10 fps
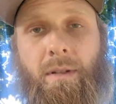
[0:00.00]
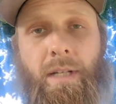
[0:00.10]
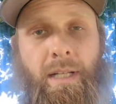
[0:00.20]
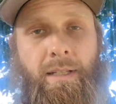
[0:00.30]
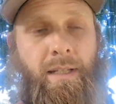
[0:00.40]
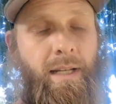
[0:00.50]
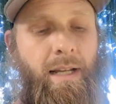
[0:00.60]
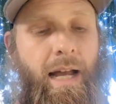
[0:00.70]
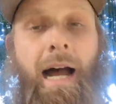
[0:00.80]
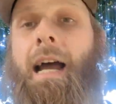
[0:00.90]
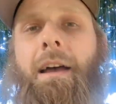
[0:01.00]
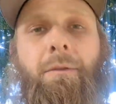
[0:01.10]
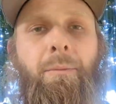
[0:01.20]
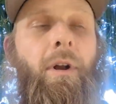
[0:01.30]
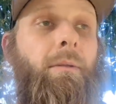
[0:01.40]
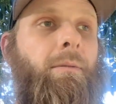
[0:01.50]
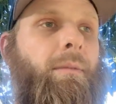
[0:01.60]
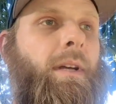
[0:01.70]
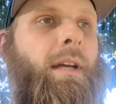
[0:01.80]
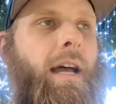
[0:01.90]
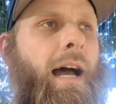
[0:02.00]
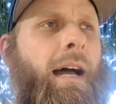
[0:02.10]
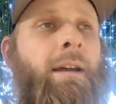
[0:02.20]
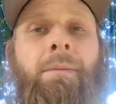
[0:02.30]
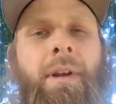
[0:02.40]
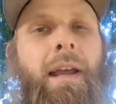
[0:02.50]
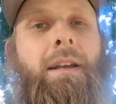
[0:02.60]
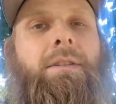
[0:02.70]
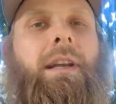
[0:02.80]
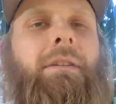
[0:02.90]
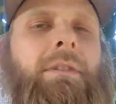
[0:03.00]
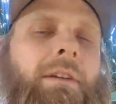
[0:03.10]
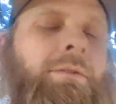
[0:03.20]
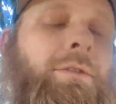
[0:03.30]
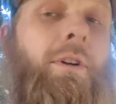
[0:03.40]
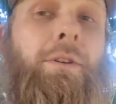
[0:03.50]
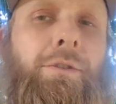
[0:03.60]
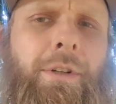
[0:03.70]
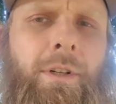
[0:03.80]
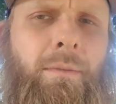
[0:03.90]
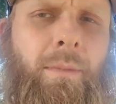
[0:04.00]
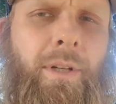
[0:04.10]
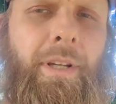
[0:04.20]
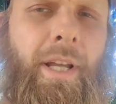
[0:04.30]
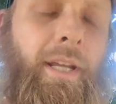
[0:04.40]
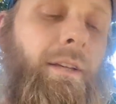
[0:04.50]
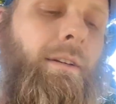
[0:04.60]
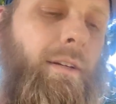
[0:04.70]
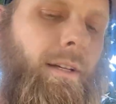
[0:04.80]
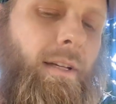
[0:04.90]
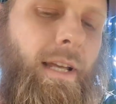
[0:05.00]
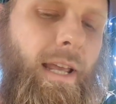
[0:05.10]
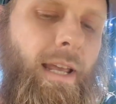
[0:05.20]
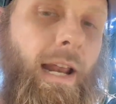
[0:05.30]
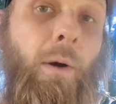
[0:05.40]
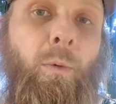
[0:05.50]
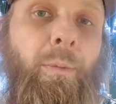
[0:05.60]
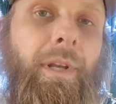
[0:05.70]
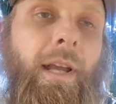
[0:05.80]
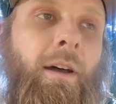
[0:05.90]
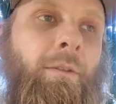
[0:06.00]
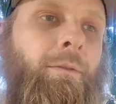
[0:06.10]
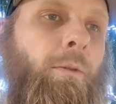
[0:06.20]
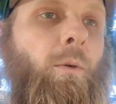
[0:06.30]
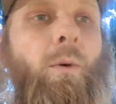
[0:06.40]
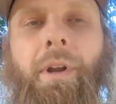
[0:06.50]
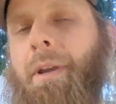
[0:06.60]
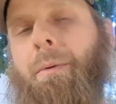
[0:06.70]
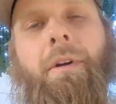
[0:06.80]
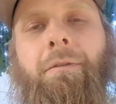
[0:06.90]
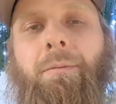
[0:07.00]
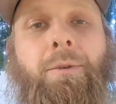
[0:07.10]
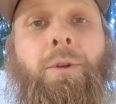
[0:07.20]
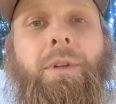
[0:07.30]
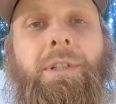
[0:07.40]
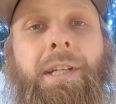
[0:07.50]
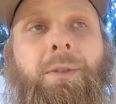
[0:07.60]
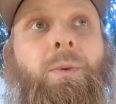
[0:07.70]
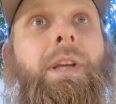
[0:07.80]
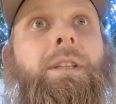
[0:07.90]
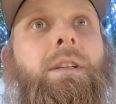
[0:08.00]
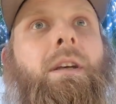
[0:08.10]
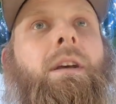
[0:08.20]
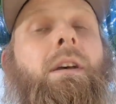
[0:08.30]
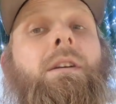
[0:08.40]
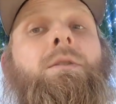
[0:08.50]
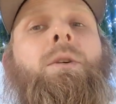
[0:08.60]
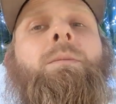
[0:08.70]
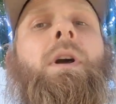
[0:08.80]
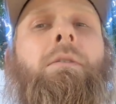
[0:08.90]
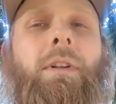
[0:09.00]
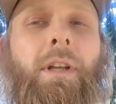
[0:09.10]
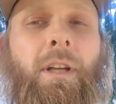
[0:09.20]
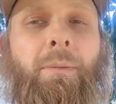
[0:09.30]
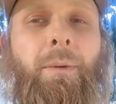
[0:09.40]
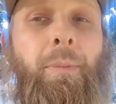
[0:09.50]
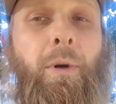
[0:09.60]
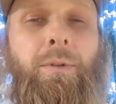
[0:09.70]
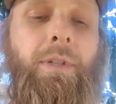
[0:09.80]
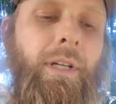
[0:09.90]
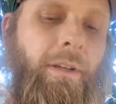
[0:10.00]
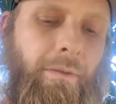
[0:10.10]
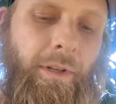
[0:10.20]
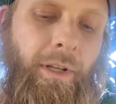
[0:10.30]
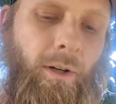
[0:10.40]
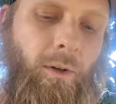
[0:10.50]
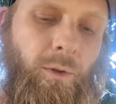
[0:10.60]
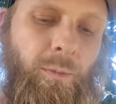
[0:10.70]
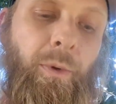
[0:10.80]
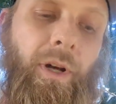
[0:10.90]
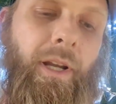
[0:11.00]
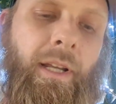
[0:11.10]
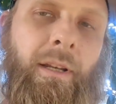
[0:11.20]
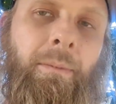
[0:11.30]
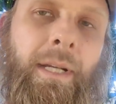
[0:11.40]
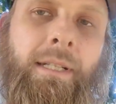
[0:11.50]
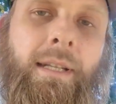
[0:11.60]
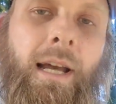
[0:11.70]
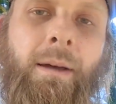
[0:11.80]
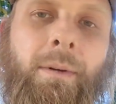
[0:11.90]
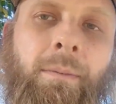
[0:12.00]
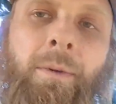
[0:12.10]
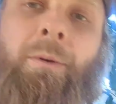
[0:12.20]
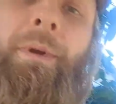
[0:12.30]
is that i have a problem i'm gonna actually have to have surgery on monday and i will be down for anywhere from two to six weeks so I'm not really going to be posting any videos, but in the meantime, I'm going to